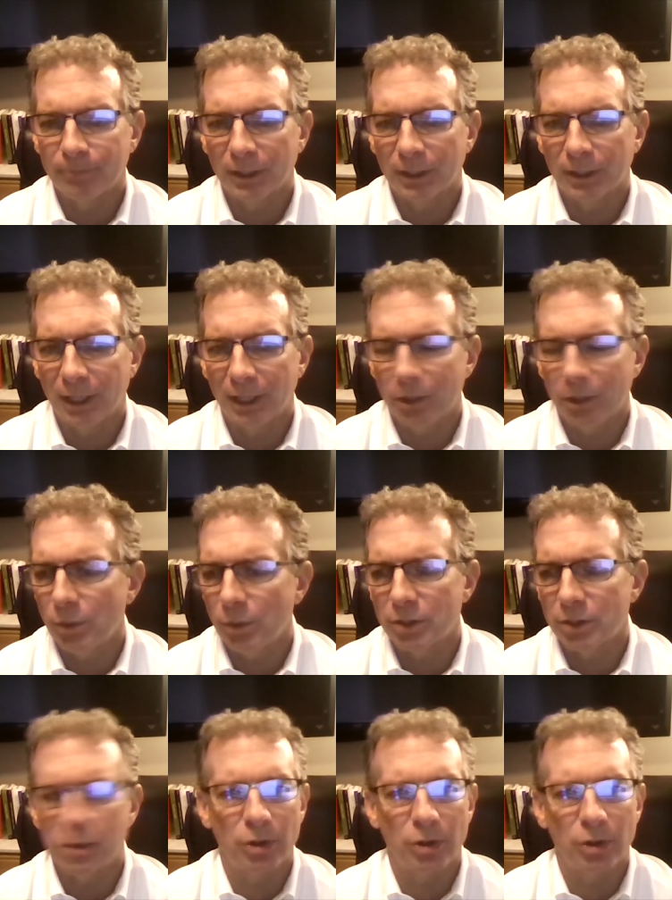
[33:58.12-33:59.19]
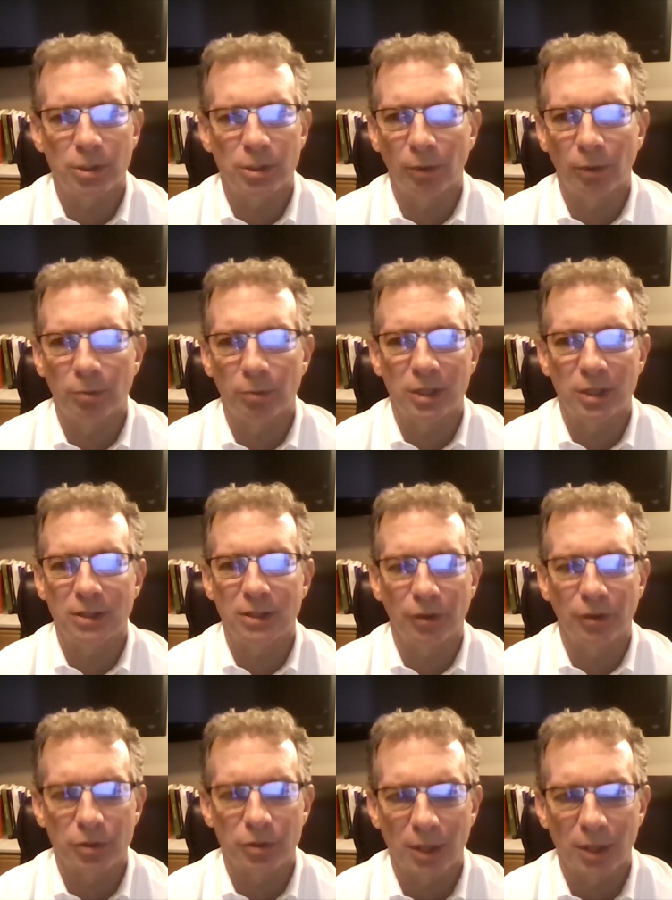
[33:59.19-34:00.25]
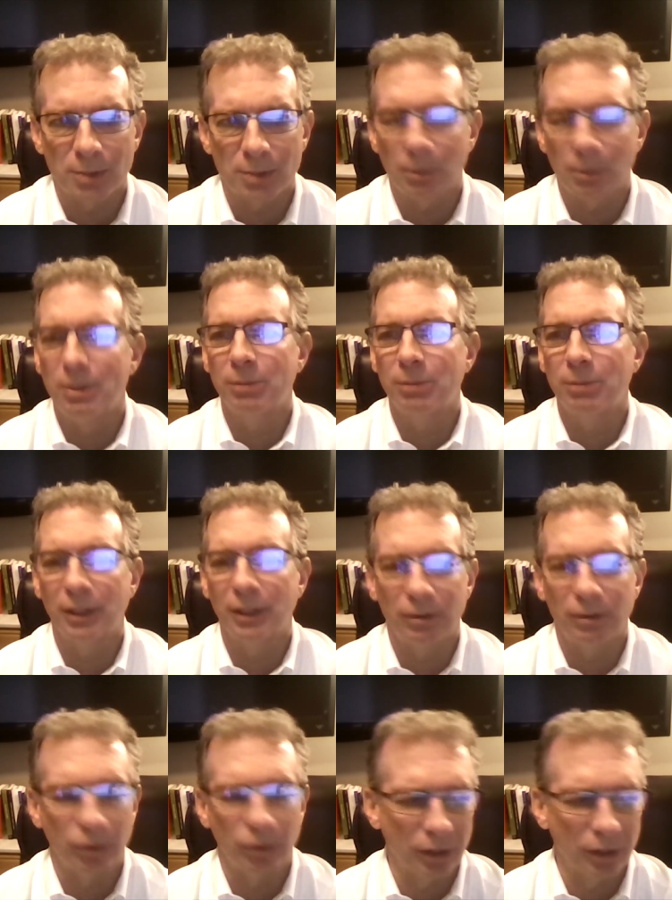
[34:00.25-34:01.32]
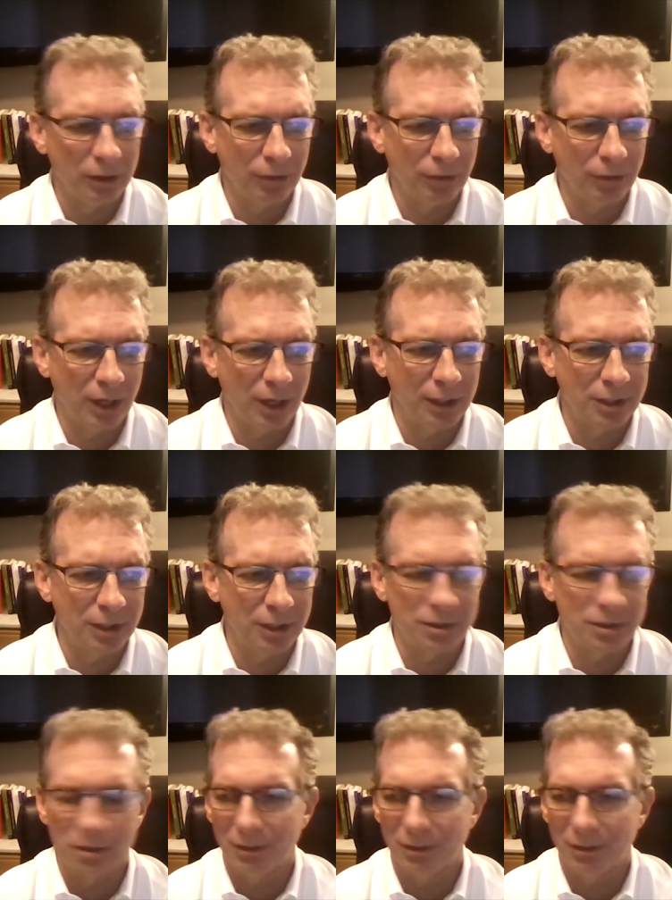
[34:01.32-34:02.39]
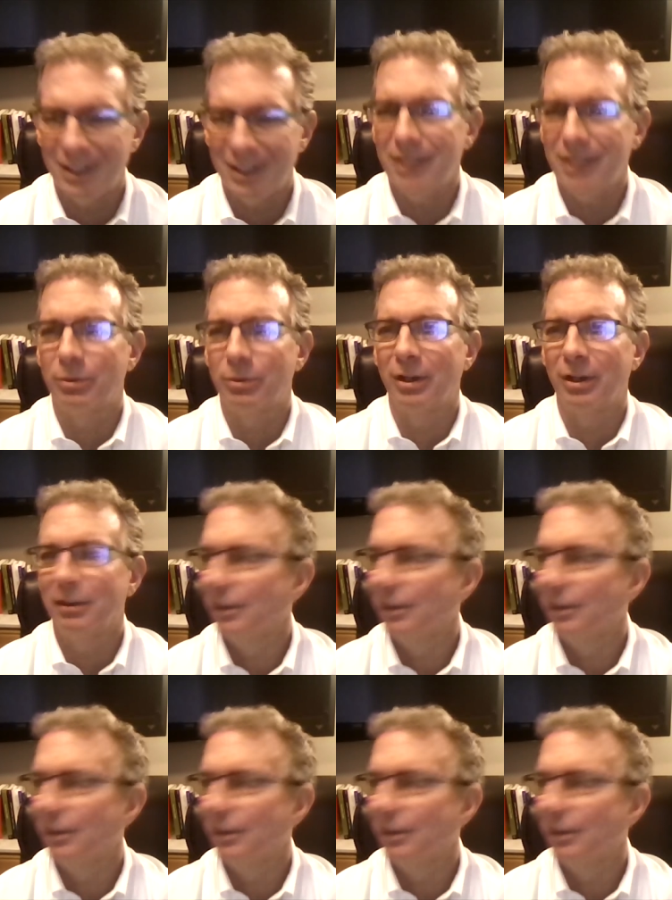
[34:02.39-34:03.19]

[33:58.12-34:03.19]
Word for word: And I don't want to discourage anyone from chasing their dreams. I'm a big believer that if I had listened to anyone